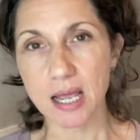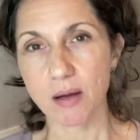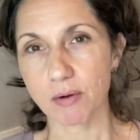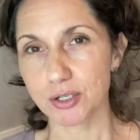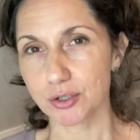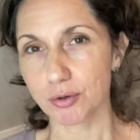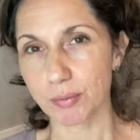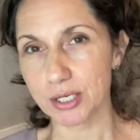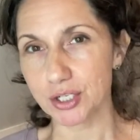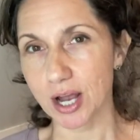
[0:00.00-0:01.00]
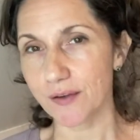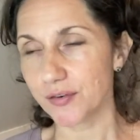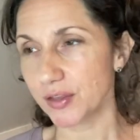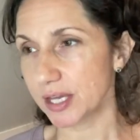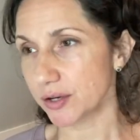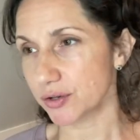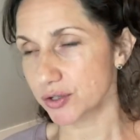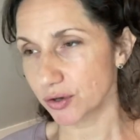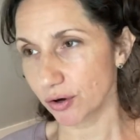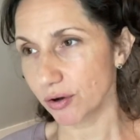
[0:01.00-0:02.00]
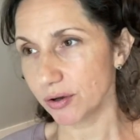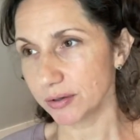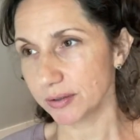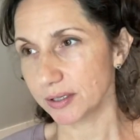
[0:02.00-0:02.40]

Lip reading: I want you to reach out for the inner circle.